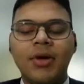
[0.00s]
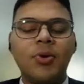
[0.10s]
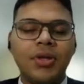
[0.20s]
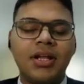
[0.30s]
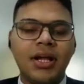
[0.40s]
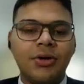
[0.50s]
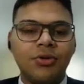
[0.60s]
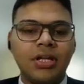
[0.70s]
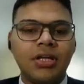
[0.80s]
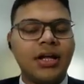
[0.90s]
In my opinion,
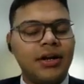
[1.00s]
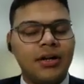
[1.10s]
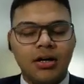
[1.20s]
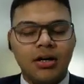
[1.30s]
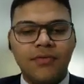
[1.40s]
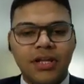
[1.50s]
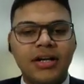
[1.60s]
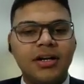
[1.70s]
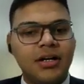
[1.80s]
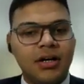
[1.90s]
I do think that
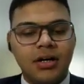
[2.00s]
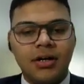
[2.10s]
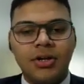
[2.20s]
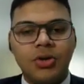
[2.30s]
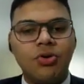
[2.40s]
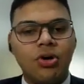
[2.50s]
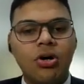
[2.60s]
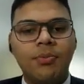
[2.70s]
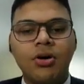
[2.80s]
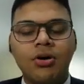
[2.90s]
we need a new
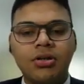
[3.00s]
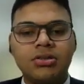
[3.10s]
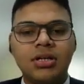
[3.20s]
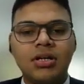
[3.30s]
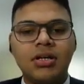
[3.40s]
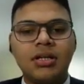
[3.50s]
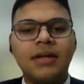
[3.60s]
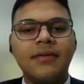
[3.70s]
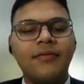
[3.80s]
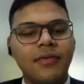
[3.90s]
law because
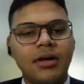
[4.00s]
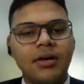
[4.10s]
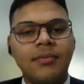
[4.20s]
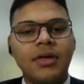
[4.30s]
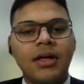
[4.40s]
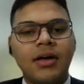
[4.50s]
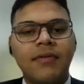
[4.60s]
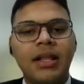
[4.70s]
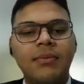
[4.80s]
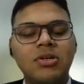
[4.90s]
there are
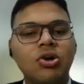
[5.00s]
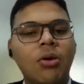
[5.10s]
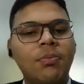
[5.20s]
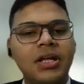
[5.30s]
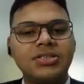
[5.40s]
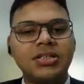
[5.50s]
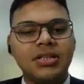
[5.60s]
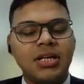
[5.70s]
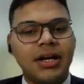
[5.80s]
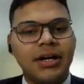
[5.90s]
very much
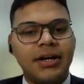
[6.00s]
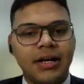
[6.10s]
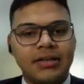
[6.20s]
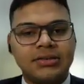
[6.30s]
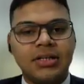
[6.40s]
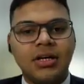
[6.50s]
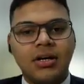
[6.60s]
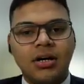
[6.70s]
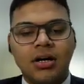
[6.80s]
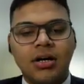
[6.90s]
complication in the current
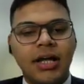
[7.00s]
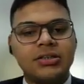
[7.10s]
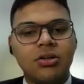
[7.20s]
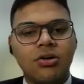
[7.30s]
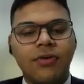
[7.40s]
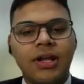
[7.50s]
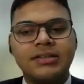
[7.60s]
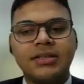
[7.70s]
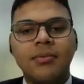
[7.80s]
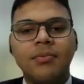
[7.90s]
tax law.
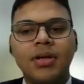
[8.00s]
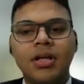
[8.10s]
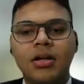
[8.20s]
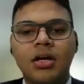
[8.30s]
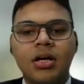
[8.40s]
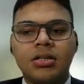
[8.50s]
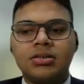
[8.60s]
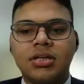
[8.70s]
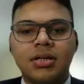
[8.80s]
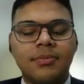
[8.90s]
For example,
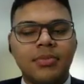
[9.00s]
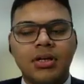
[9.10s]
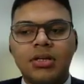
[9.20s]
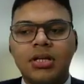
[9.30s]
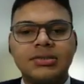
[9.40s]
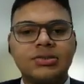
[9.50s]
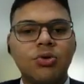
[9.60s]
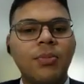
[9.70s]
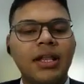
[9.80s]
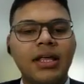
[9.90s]
there
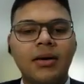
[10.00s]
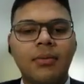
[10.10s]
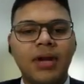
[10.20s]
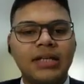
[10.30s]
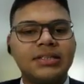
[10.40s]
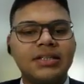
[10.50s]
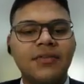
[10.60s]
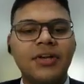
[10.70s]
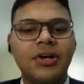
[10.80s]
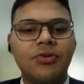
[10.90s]
are so many
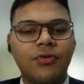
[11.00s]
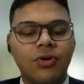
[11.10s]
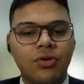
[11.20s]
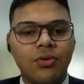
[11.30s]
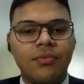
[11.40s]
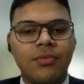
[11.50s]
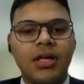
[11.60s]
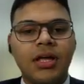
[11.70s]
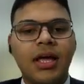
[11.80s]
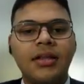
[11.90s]
compliances that we need to follow,
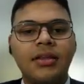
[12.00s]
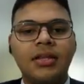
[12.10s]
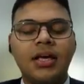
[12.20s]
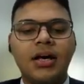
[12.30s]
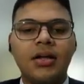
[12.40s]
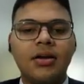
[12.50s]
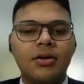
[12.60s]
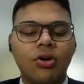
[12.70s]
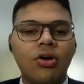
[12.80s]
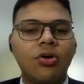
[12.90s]
and they
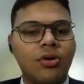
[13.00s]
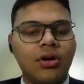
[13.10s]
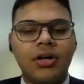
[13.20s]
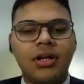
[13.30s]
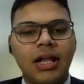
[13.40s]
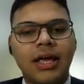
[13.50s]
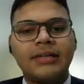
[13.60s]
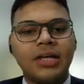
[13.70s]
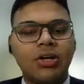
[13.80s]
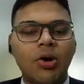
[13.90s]
are not good.
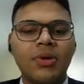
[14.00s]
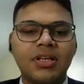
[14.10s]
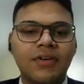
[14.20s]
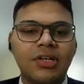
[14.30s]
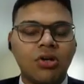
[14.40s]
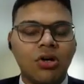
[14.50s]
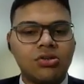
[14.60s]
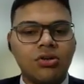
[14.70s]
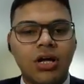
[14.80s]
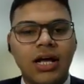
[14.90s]
Like as economic survey has
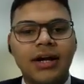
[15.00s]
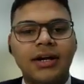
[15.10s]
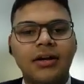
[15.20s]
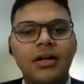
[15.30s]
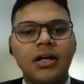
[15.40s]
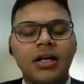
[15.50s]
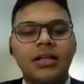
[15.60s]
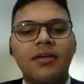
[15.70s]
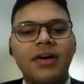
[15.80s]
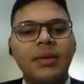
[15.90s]
also highlighted,
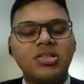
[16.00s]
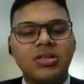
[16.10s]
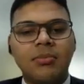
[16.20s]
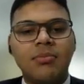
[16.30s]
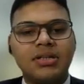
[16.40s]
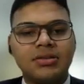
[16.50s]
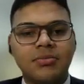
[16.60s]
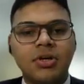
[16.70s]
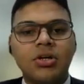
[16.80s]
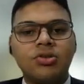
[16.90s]
they are very much
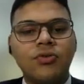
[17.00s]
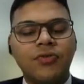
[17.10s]
cumbersome.